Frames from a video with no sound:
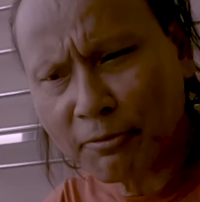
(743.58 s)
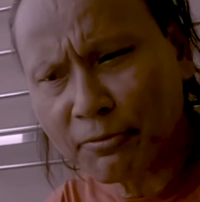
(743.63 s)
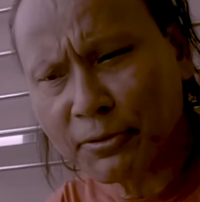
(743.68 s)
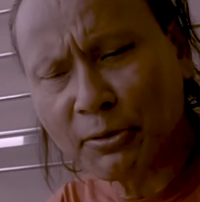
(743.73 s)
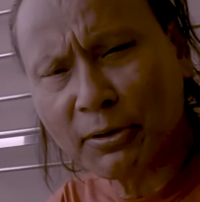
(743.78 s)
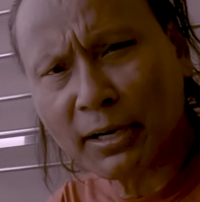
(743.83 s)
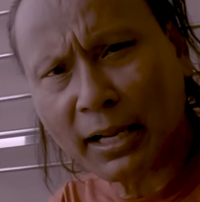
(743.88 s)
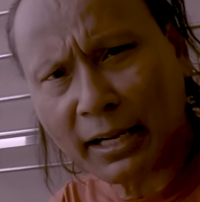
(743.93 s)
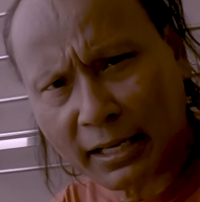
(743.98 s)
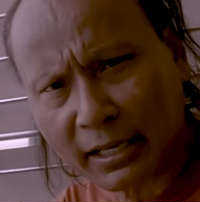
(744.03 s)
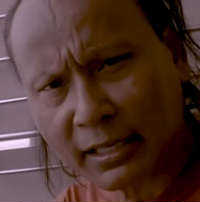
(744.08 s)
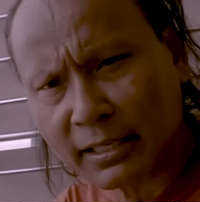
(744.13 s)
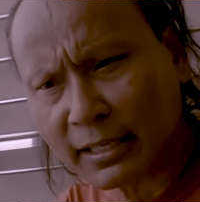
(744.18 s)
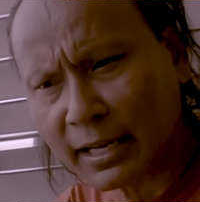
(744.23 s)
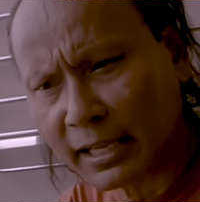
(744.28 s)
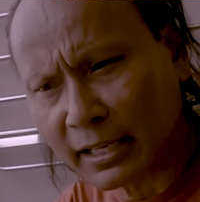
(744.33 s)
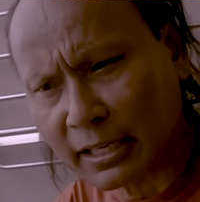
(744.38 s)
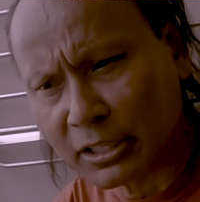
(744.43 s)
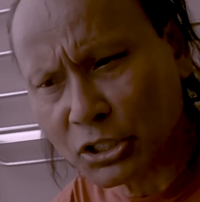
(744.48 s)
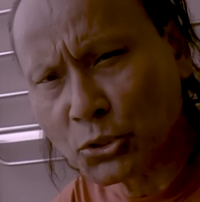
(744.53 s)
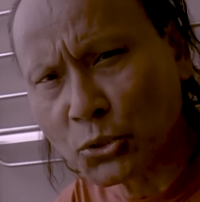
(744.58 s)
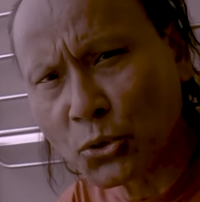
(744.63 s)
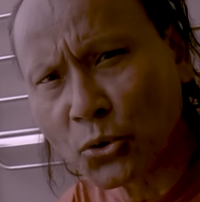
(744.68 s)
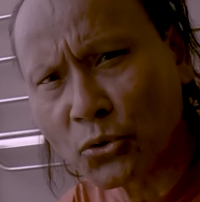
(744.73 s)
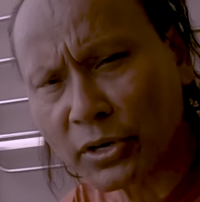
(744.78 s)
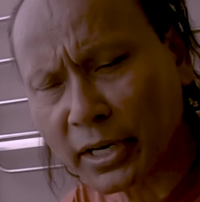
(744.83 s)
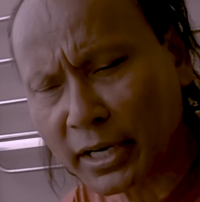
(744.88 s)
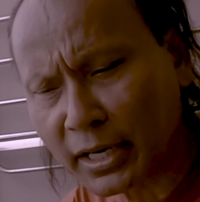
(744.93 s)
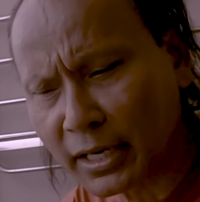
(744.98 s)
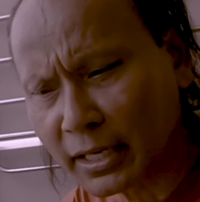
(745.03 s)
I feel like a
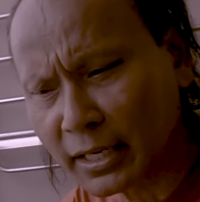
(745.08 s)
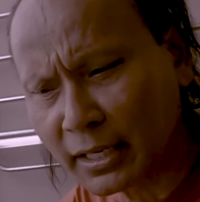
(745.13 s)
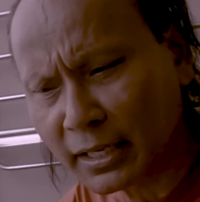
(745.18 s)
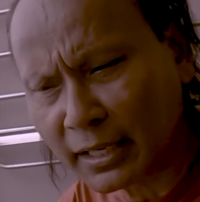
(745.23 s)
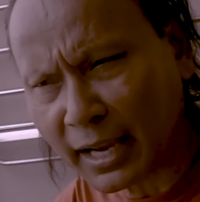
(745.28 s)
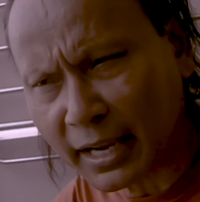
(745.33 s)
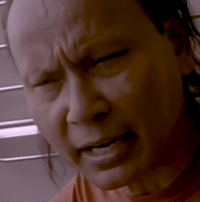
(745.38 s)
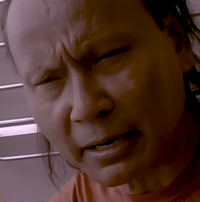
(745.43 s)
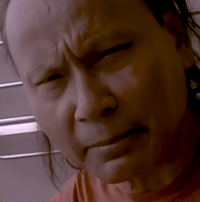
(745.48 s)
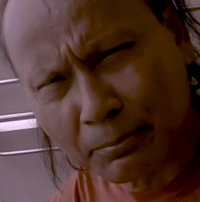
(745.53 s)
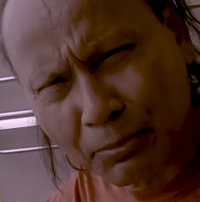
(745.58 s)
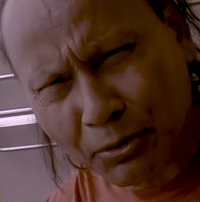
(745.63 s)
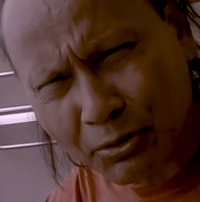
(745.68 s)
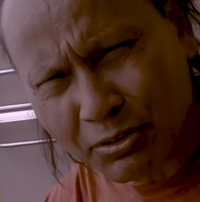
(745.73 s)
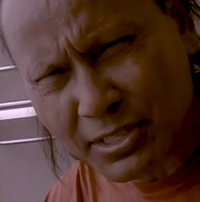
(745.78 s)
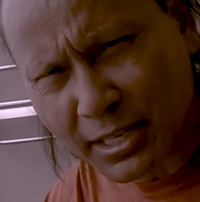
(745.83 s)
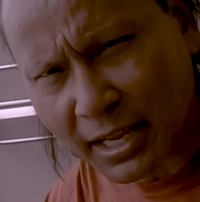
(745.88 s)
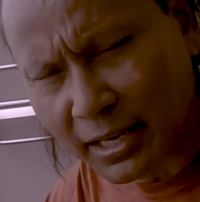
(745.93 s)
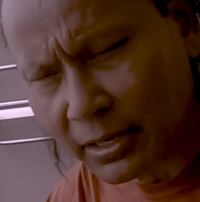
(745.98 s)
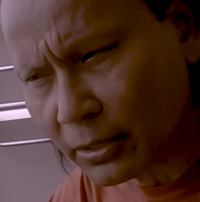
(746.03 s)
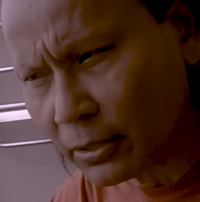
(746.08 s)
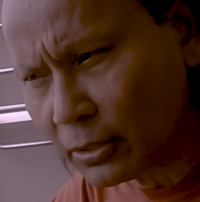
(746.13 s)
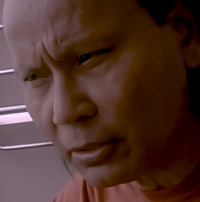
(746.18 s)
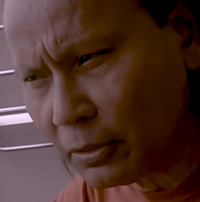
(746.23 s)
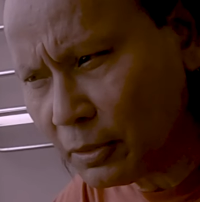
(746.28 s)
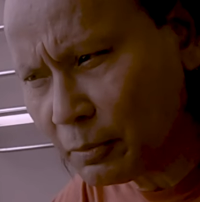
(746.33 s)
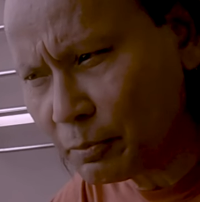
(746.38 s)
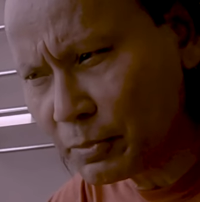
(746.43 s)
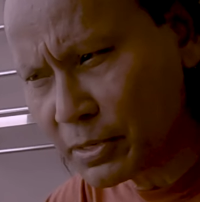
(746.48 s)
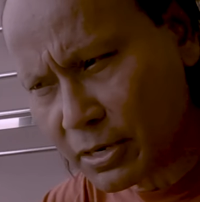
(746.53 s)
touring kind of motorcycle,
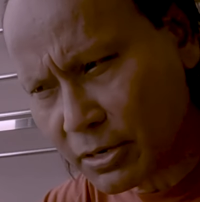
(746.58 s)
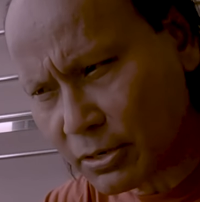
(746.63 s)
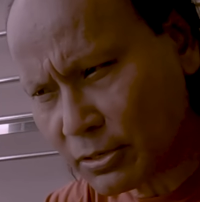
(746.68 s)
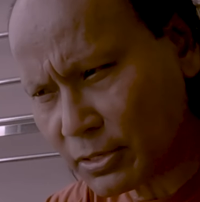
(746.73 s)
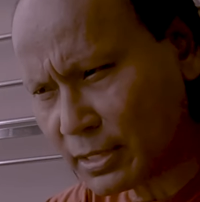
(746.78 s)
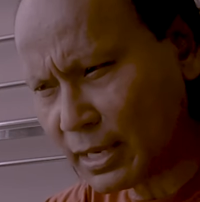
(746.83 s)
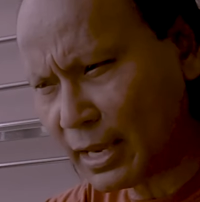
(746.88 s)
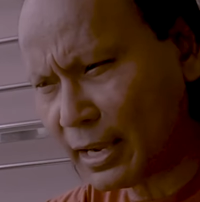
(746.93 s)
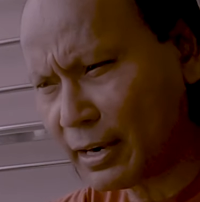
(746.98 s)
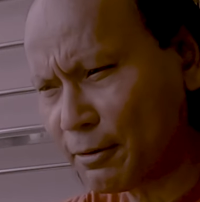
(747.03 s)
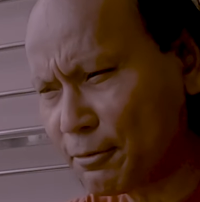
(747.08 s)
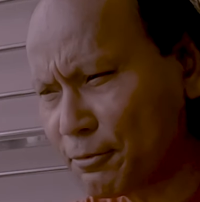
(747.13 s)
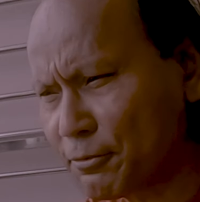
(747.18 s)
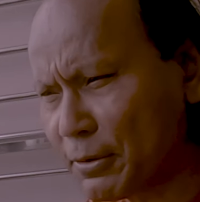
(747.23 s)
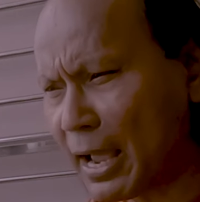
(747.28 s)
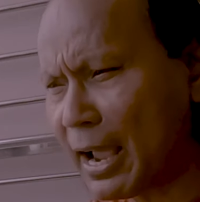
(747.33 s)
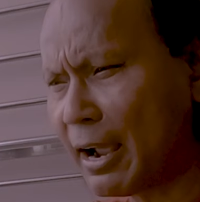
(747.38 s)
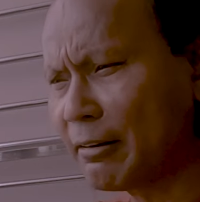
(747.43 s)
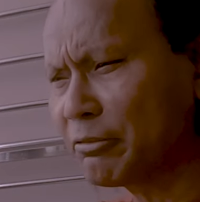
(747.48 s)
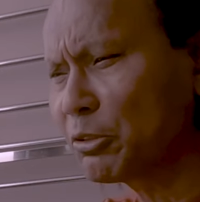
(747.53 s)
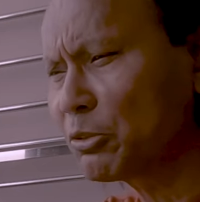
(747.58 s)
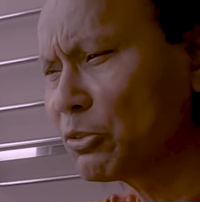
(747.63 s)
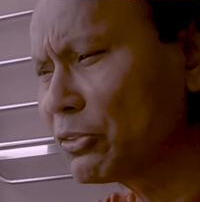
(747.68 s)
because I don't have to